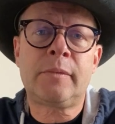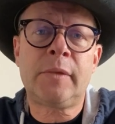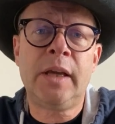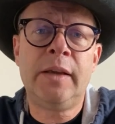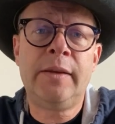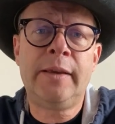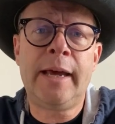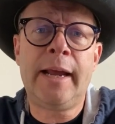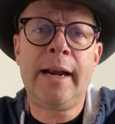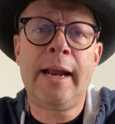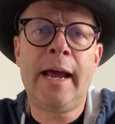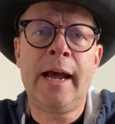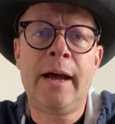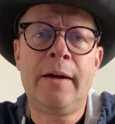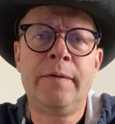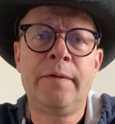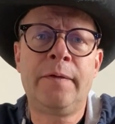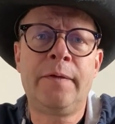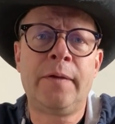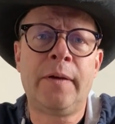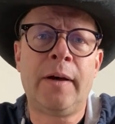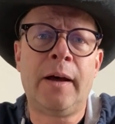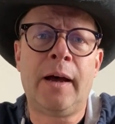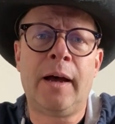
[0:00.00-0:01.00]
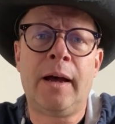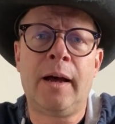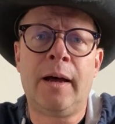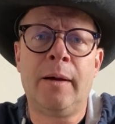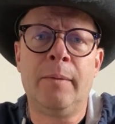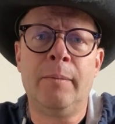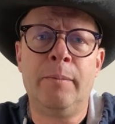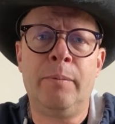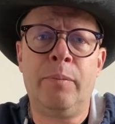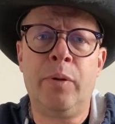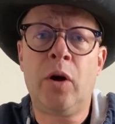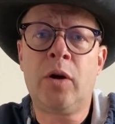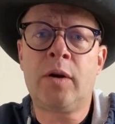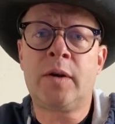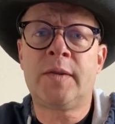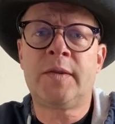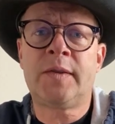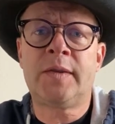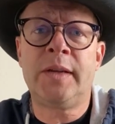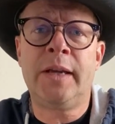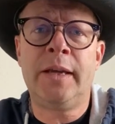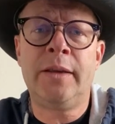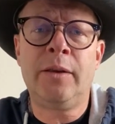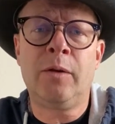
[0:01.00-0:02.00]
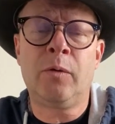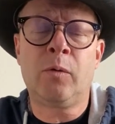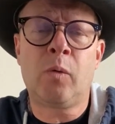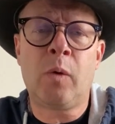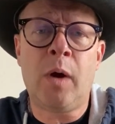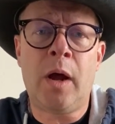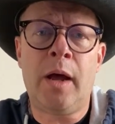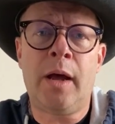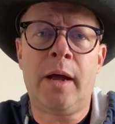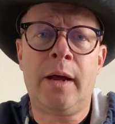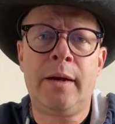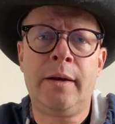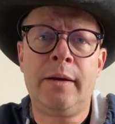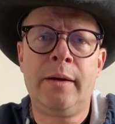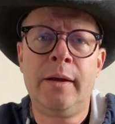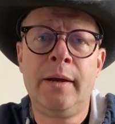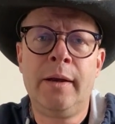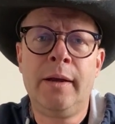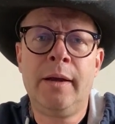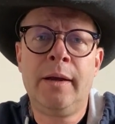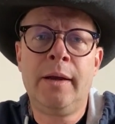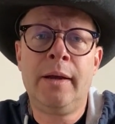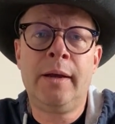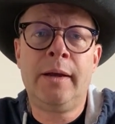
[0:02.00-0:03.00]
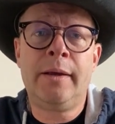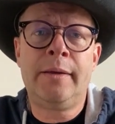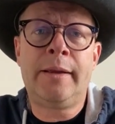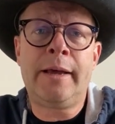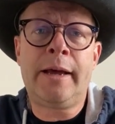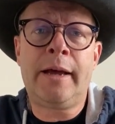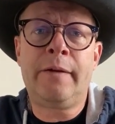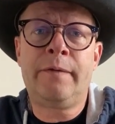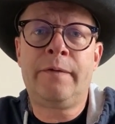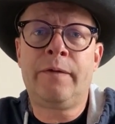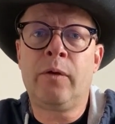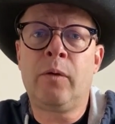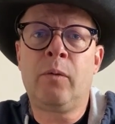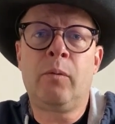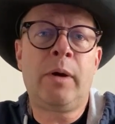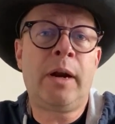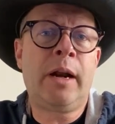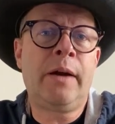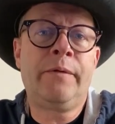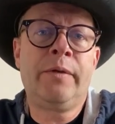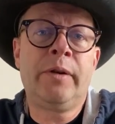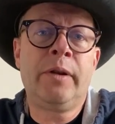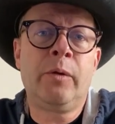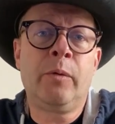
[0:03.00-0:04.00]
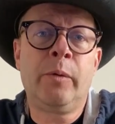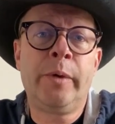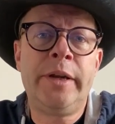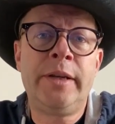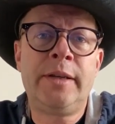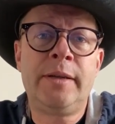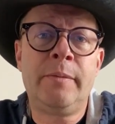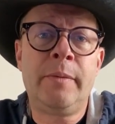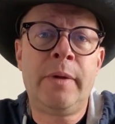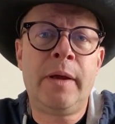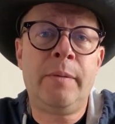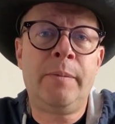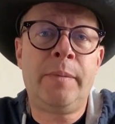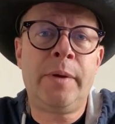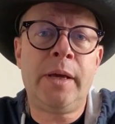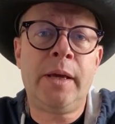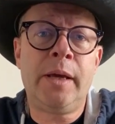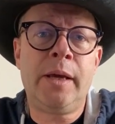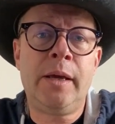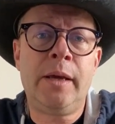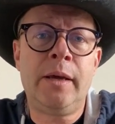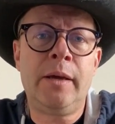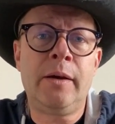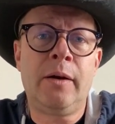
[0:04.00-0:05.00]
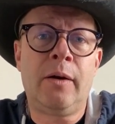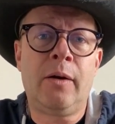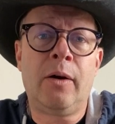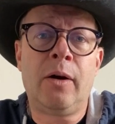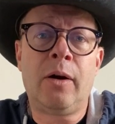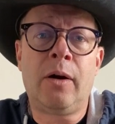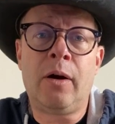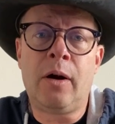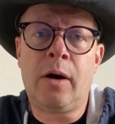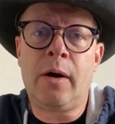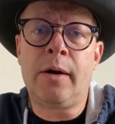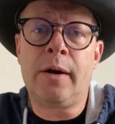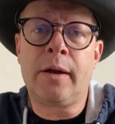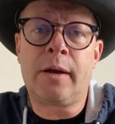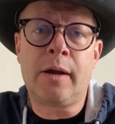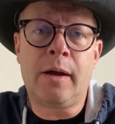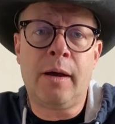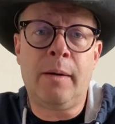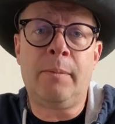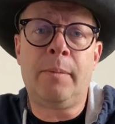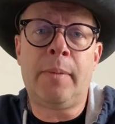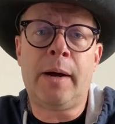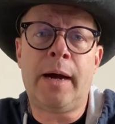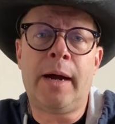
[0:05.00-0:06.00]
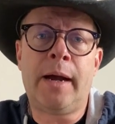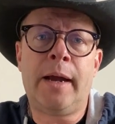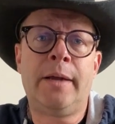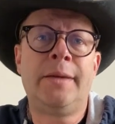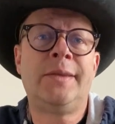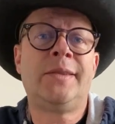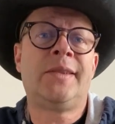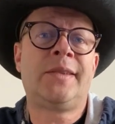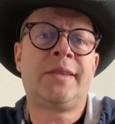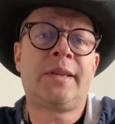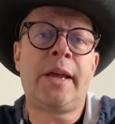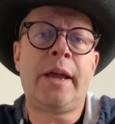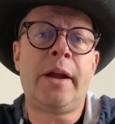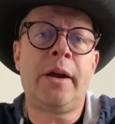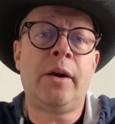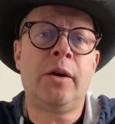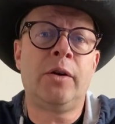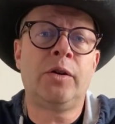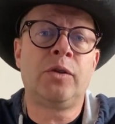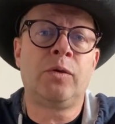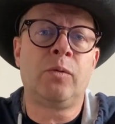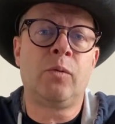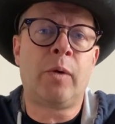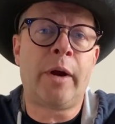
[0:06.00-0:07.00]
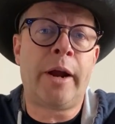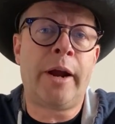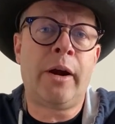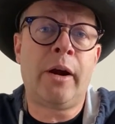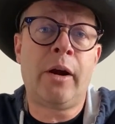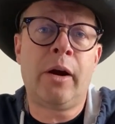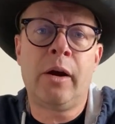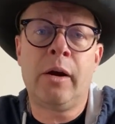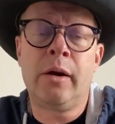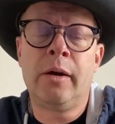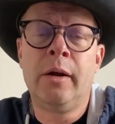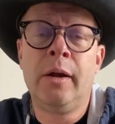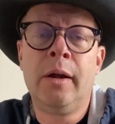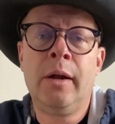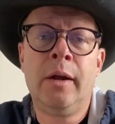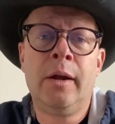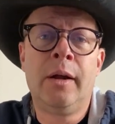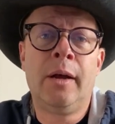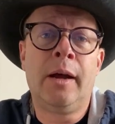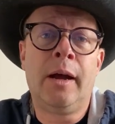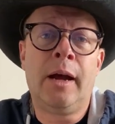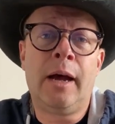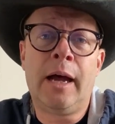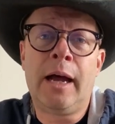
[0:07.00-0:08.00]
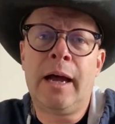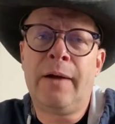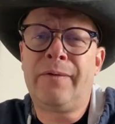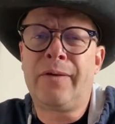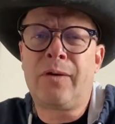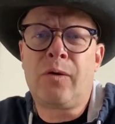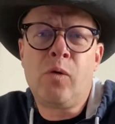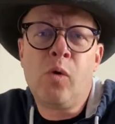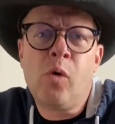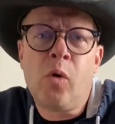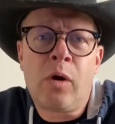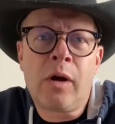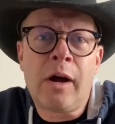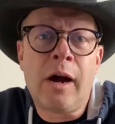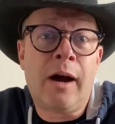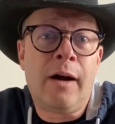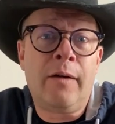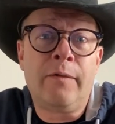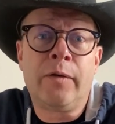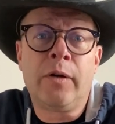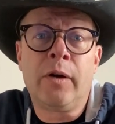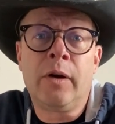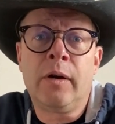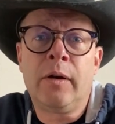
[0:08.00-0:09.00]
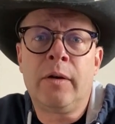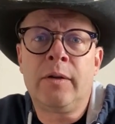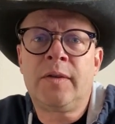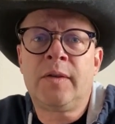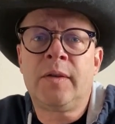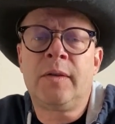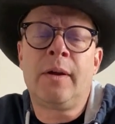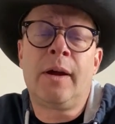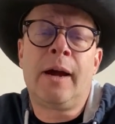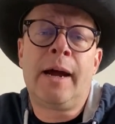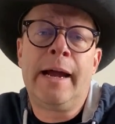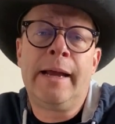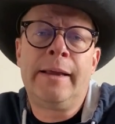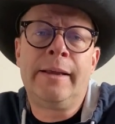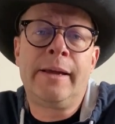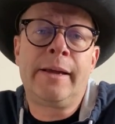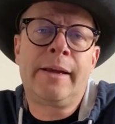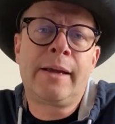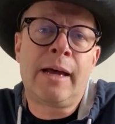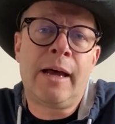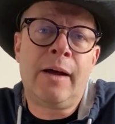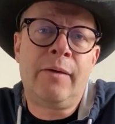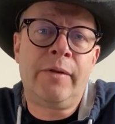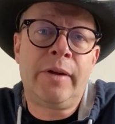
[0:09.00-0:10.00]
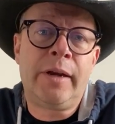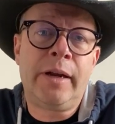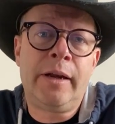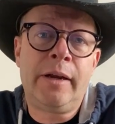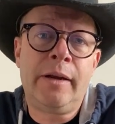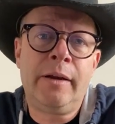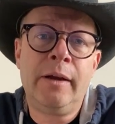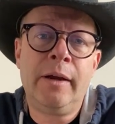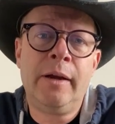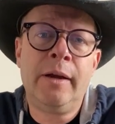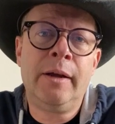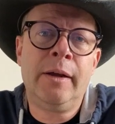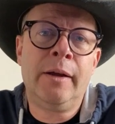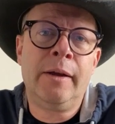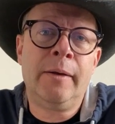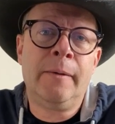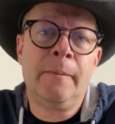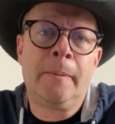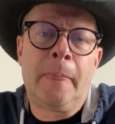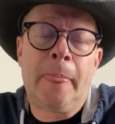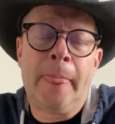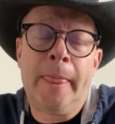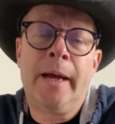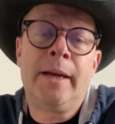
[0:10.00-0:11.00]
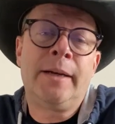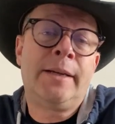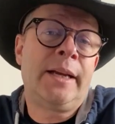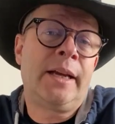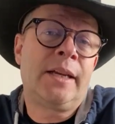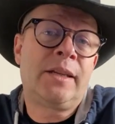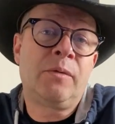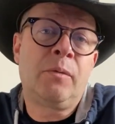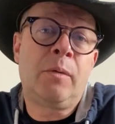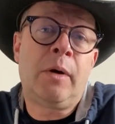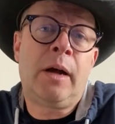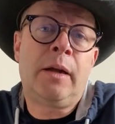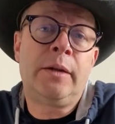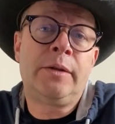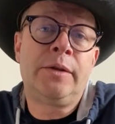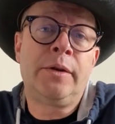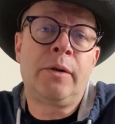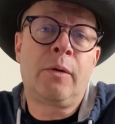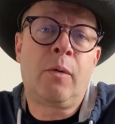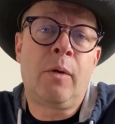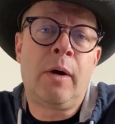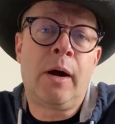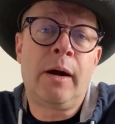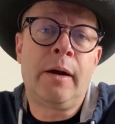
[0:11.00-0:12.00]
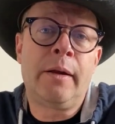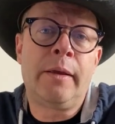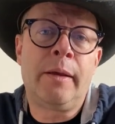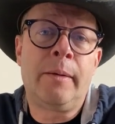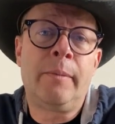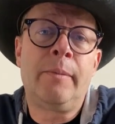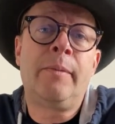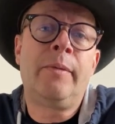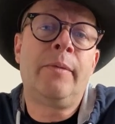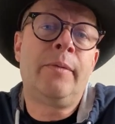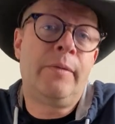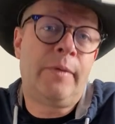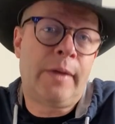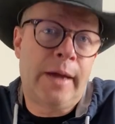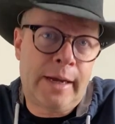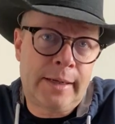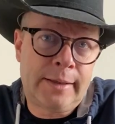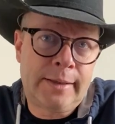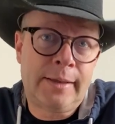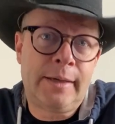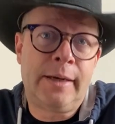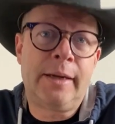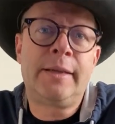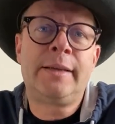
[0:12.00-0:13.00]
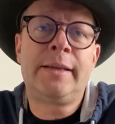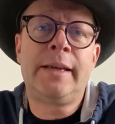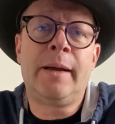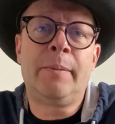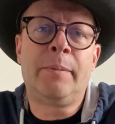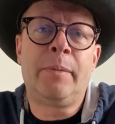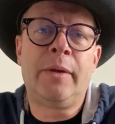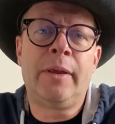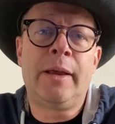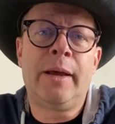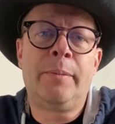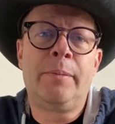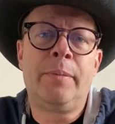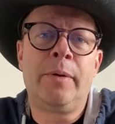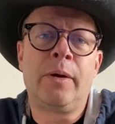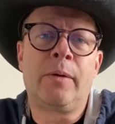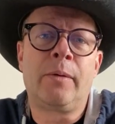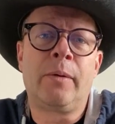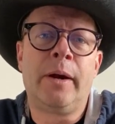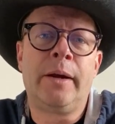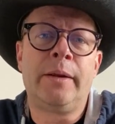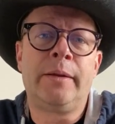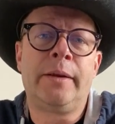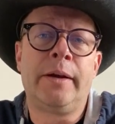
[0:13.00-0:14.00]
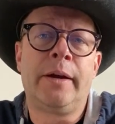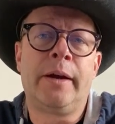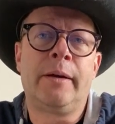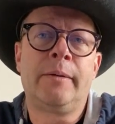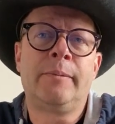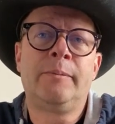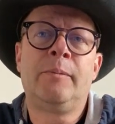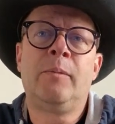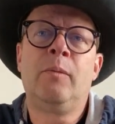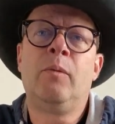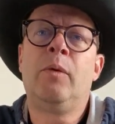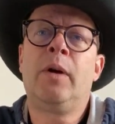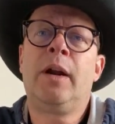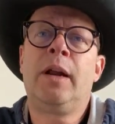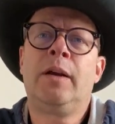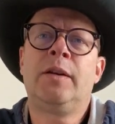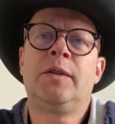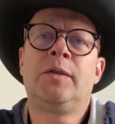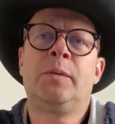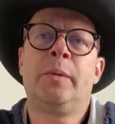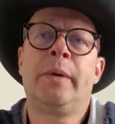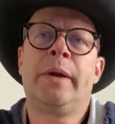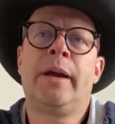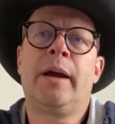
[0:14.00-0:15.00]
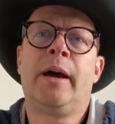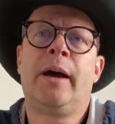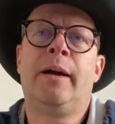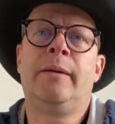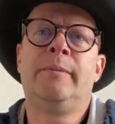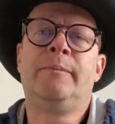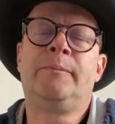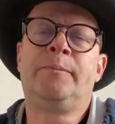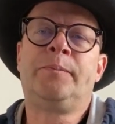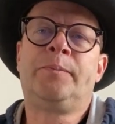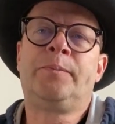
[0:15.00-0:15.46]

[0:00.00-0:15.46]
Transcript: that have books in the run that, for whatever the reason may be, are hard to come by, scarce, rare, have a cool cover, so they're highly coveted. It takes a while to acquire them. That's an example, that book right there. What else we got?